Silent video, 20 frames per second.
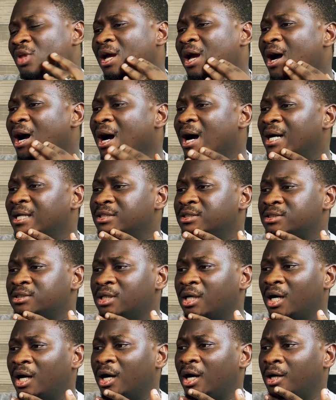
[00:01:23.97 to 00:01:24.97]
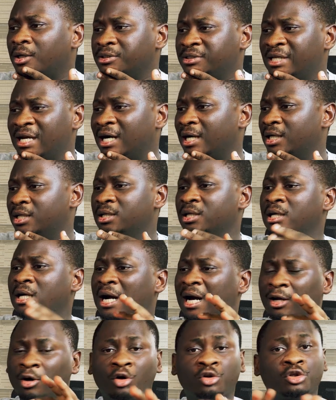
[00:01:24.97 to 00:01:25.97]
and
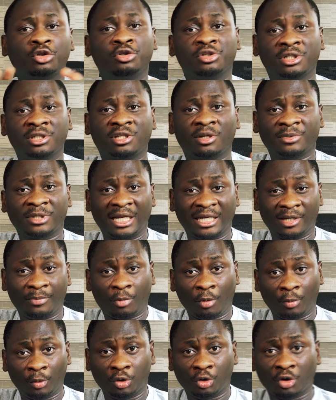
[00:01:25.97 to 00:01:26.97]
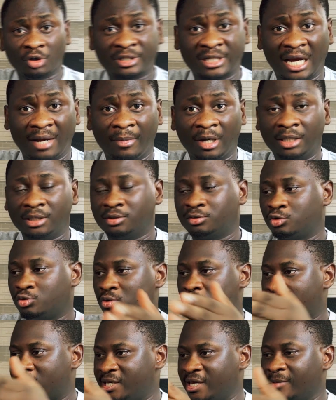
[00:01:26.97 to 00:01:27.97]
and also using something like the Pomodoro timer to
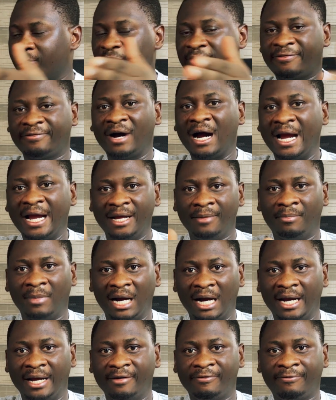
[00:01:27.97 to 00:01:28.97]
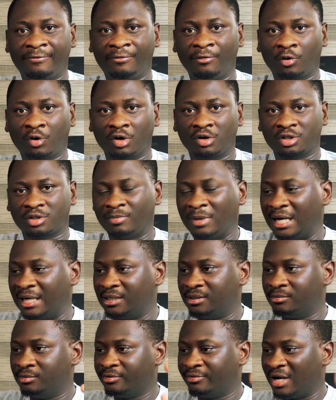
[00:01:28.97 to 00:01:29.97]
gamify my focus.
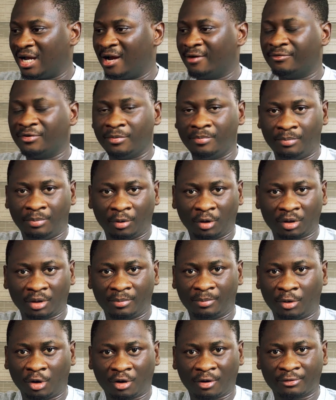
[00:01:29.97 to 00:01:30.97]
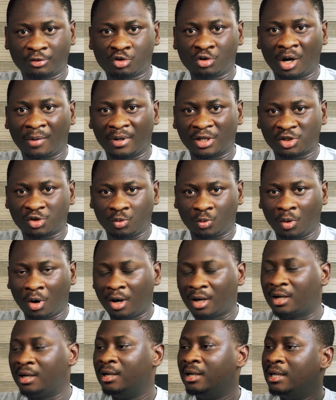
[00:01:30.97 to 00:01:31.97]
If I have a block of 2 hours to
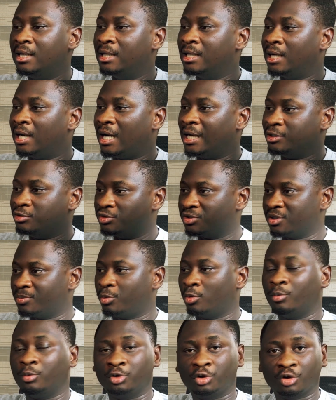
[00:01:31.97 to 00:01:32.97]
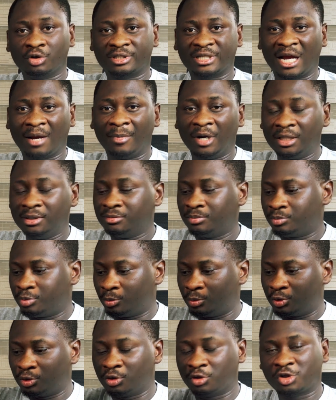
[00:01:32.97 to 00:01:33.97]
work, I use the Pomodoro timer.
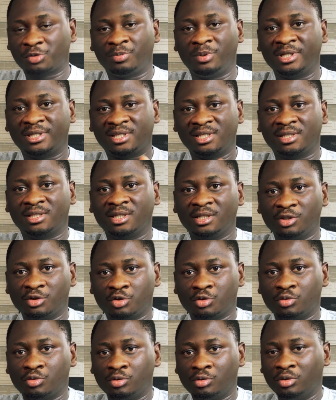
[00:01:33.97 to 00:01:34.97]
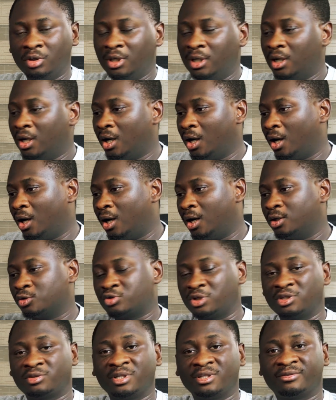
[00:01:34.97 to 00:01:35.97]
Pomodoro splits it into
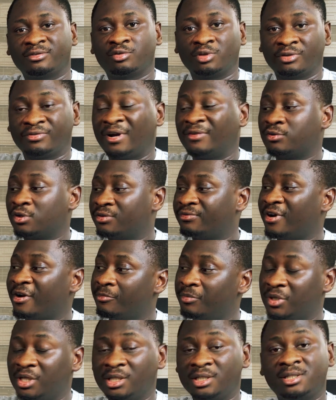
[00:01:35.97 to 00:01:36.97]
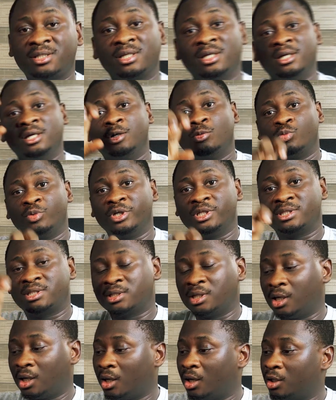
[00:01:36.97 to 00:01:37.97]
25 minutes with
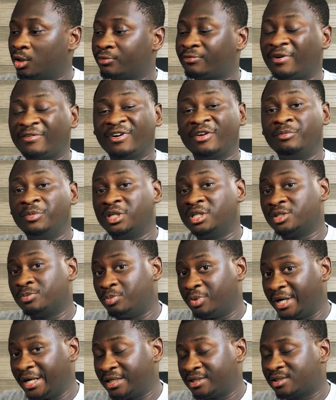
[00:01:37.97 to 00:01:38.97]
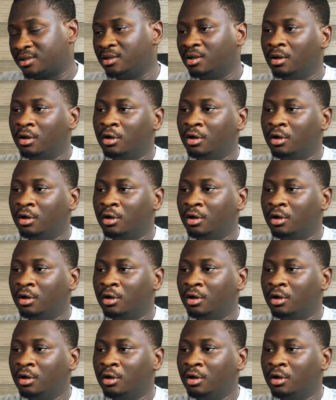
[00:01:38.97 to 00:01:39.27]
5 minutes breaks.